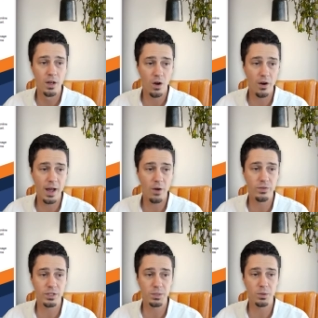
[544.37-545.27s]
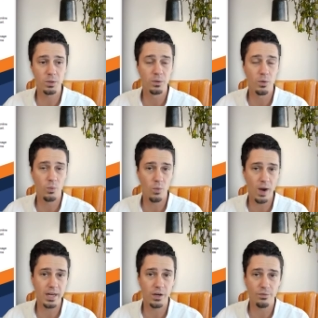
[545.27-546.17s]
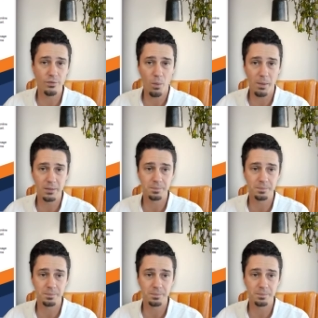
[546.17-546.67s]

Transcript: are now visible right here for me.